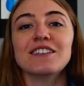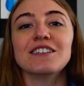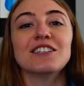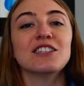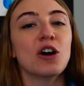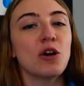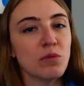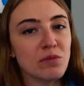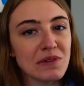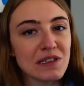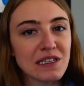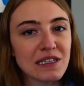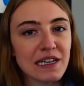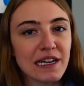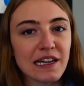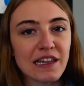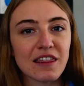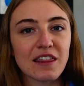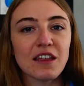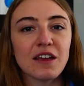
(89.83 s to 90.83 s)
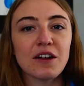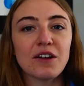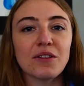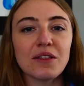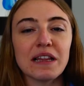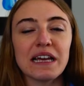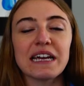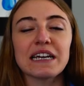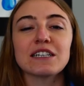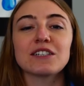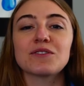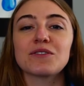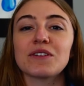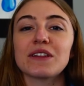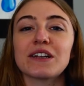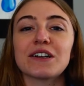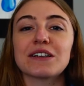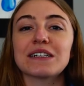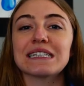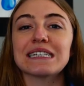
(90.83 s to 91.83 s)
Don't mistake their legs for
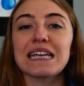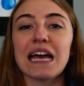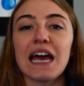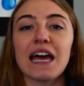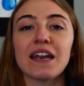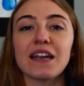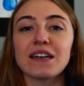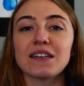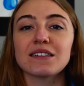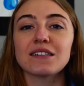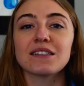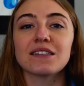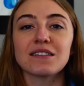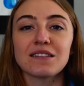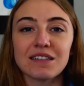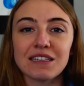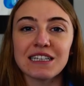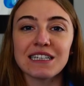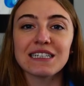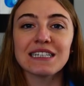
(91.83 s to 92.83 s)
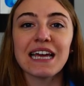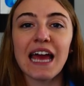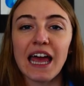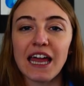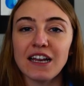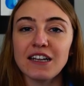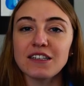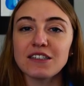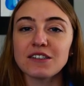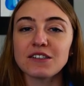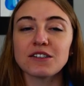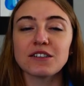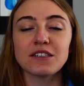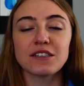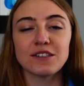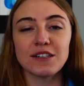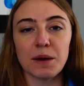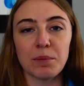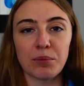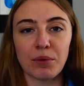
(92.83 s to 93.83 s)
their antennas. The antennas are
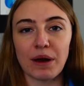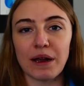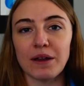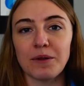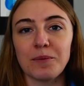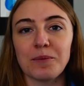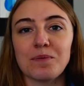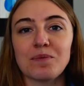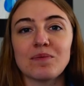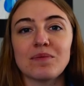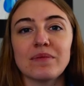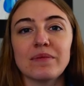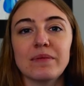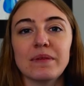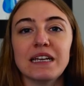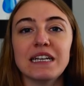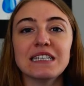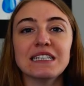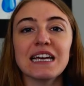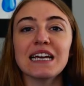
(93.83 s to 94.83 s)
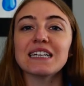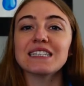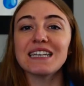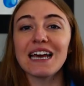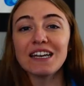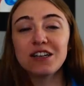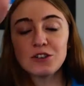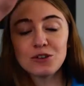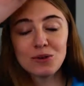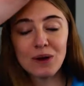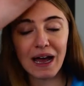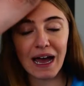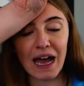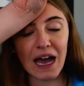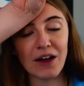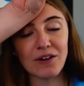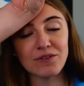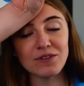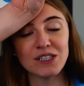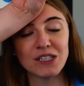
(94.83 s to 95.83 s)
separate. Insects do
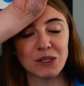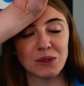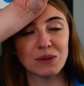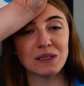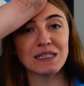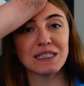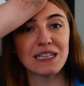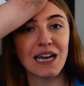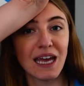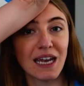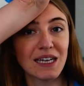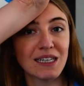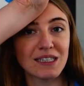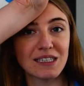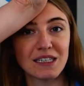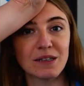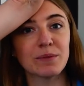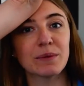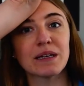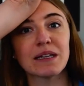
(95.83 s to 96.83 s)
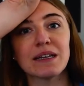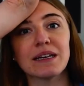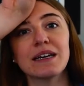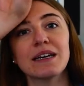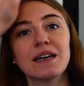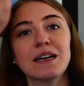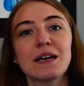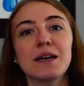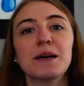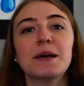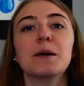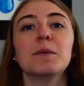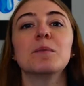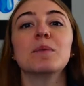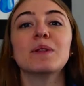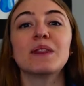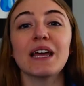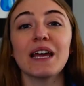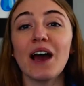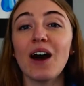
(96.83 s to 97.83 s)
have 2 antennas typically,
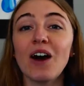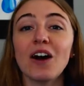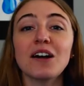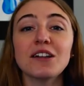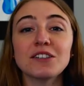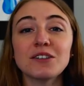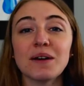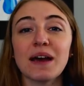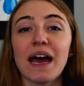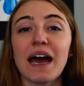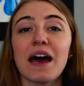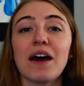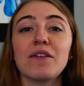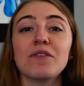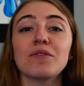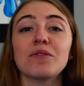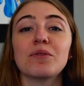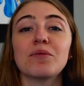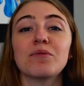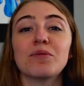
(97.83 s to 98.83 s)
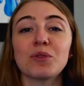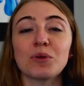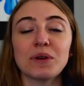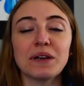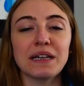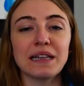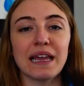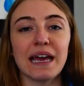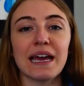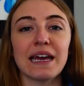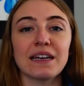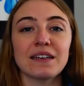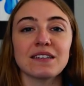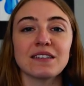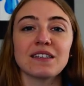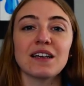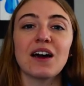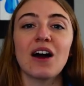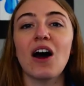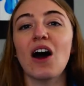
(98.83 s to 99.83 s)
but they also have 3
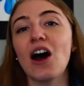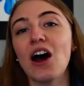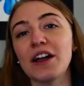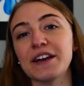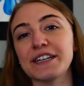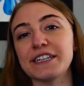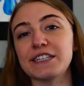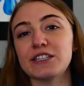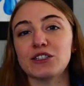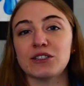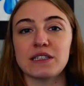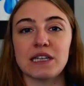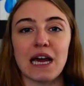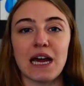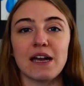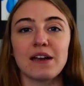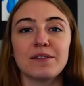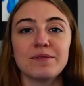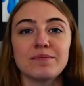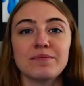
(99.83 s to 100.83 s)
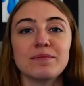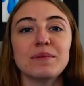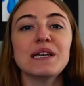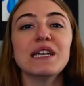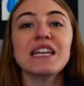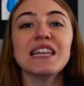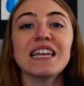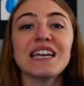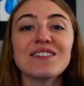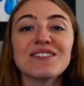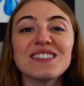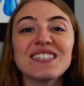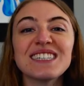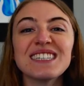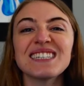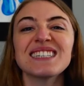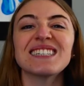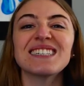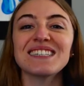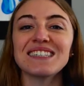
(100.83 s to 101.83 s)
legs on each side, meaning they have
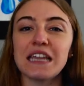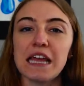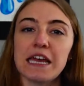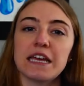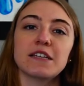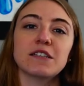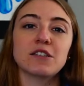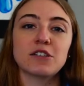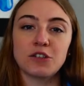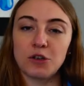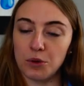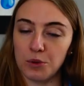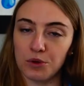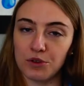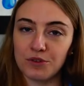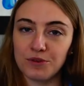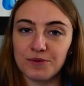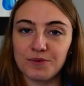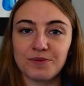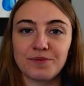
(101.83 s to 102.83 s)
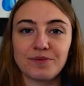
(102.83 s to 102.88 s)
6 legs total.